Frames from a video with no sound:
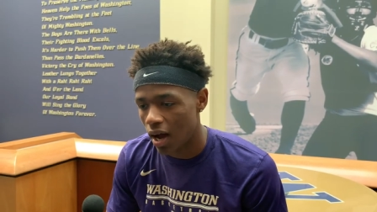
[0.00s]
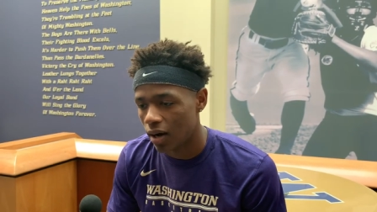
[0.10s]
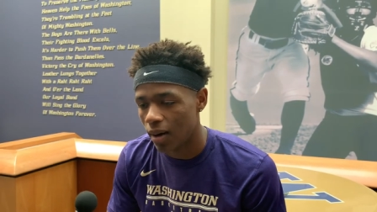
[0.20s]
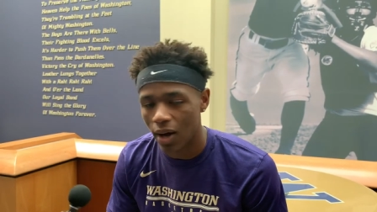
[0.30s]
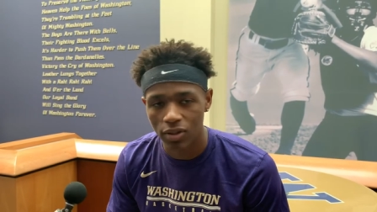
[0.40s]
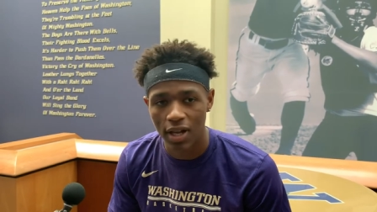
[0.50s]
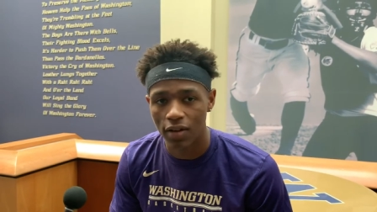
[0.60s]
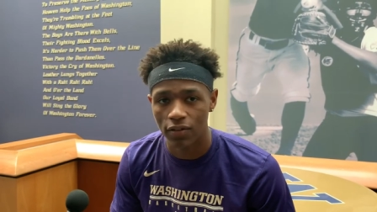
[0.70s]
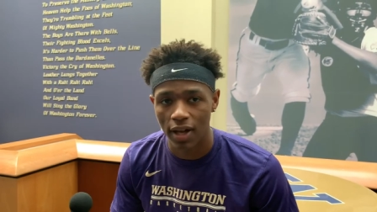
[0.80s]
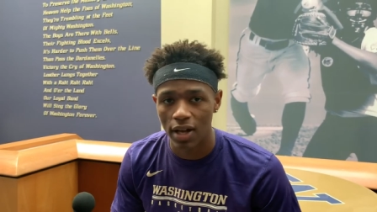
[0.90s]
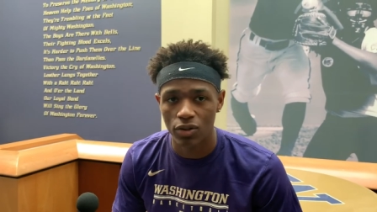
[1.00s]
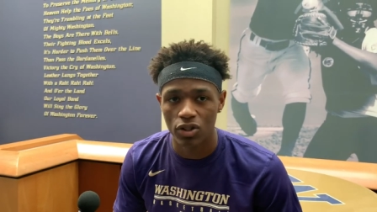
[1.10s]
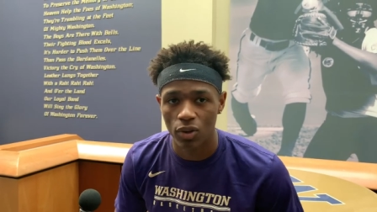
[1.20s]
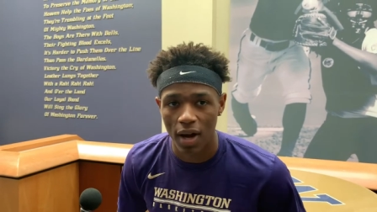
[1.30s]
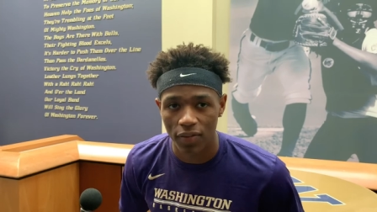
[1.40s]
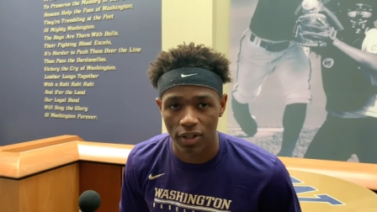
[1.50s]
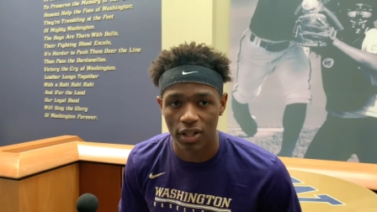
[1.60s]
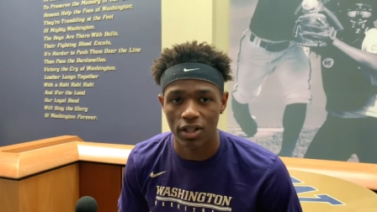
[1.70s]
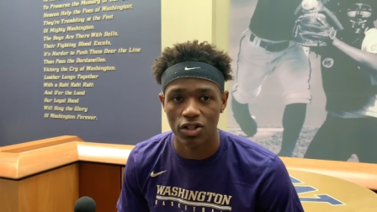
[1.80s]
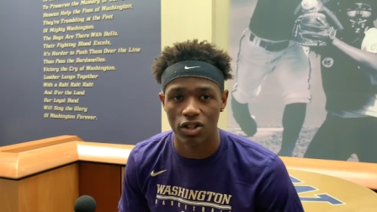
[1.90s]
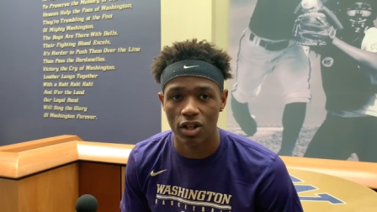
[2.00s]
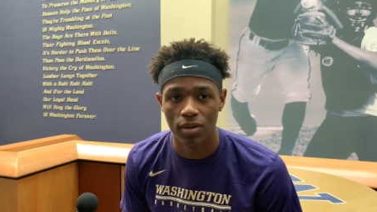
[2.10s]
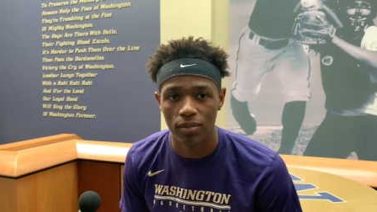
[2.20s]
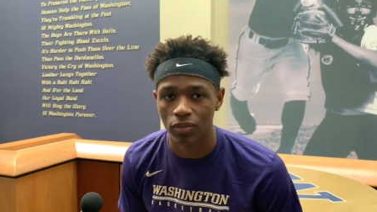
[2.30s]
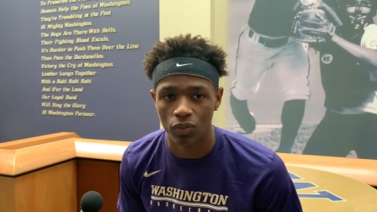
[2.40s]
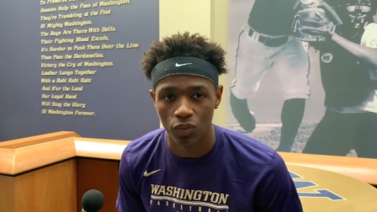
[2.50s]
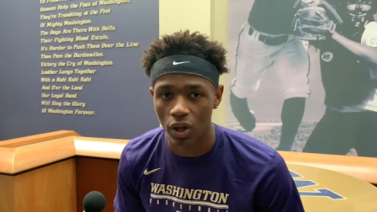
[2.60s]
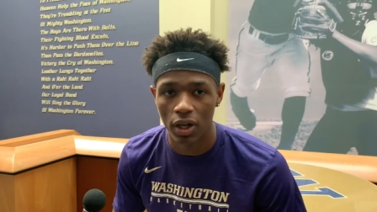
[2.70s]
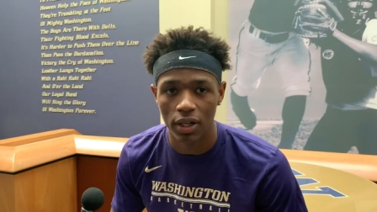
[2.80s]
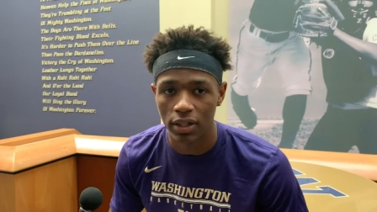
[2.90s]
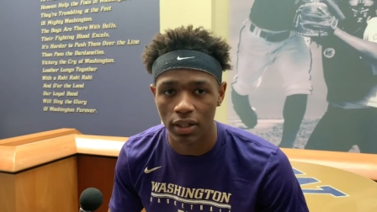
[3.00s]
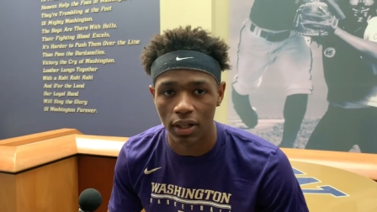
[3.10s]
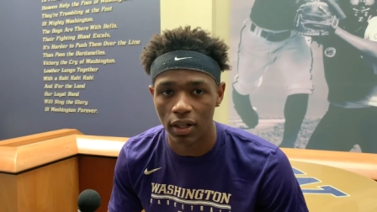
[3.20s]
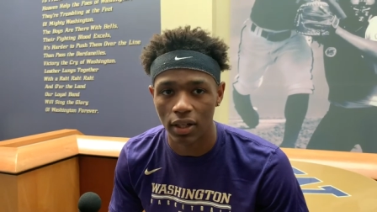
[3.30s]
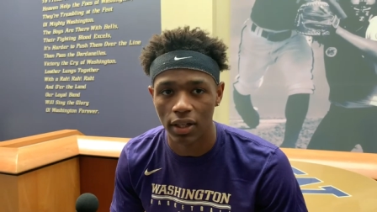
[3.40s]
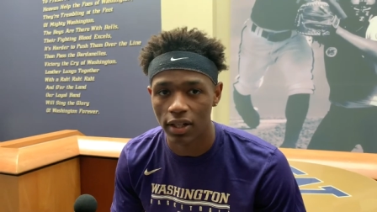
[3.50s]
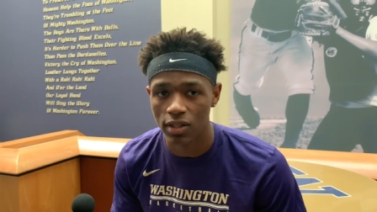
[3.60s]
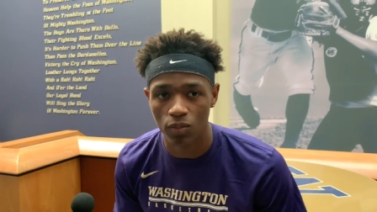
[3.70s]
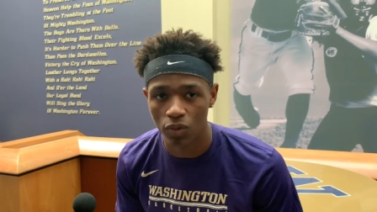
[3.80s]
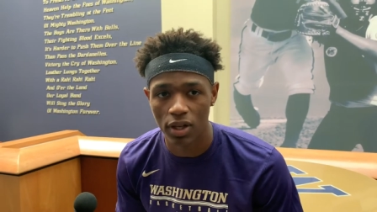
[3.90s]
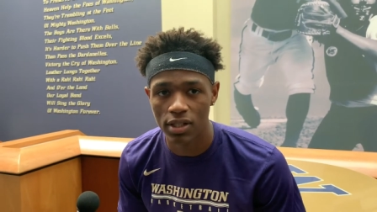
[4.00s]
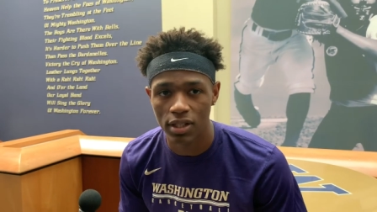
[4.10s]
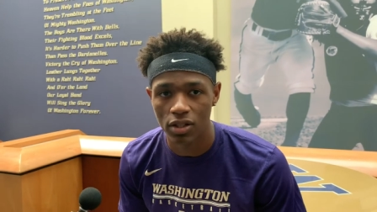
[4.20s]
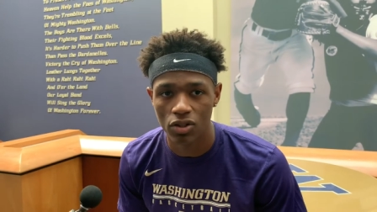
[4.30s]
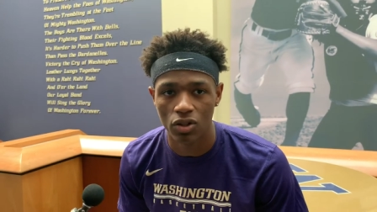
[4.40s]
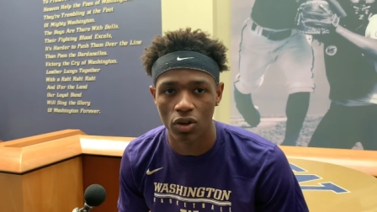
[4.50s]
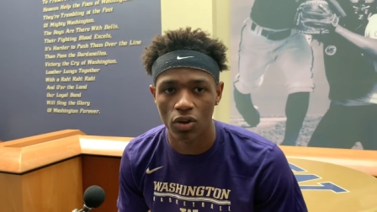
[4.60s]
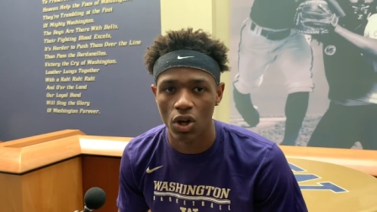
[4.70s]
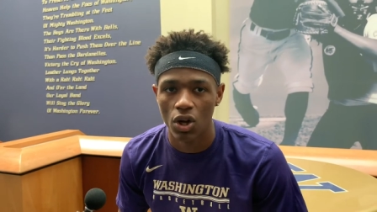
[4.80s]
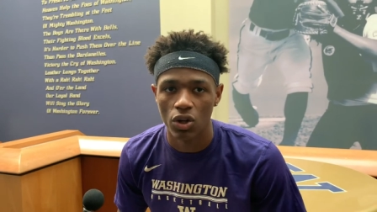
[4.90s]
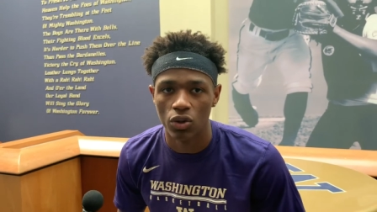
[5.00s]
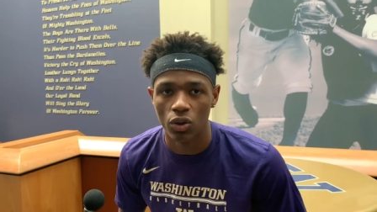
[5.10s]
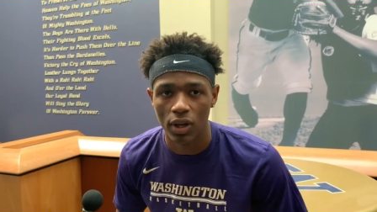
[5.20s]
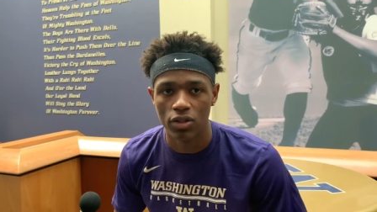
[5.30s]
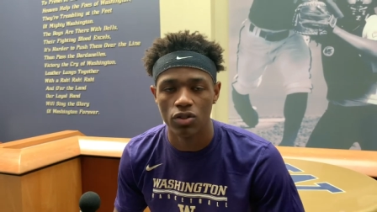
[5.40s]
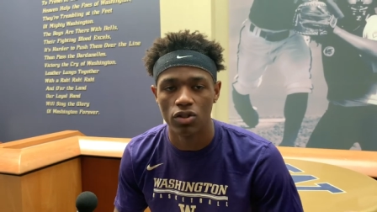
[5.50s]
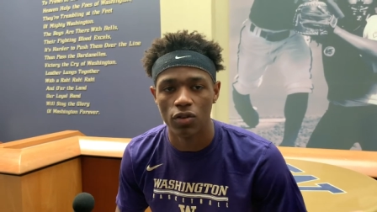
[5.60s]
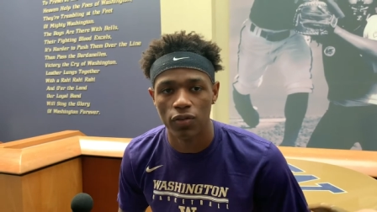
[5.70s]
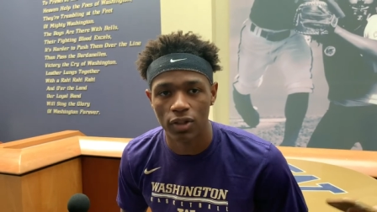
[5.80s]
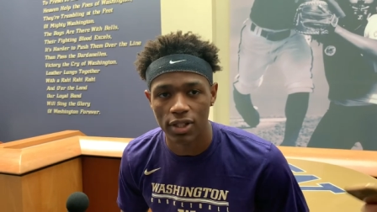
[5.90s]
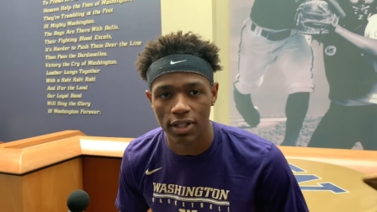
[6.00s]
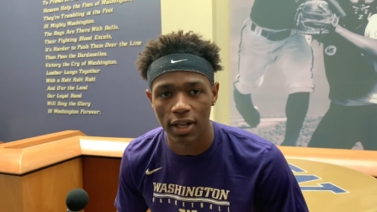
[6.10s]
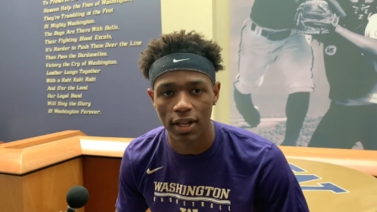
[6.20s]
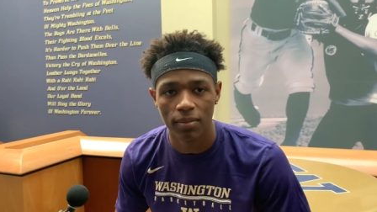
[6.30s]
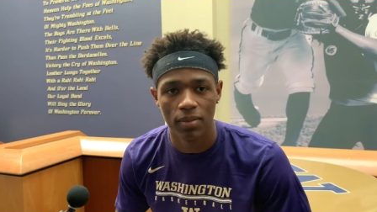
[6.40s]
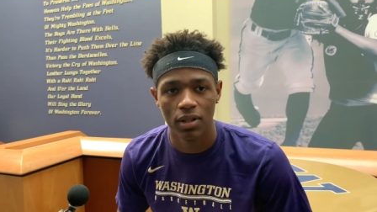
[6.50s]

uh, outside of that, you still have to get in the gym, run, uh, get some runs in, so you know that you still feel the same.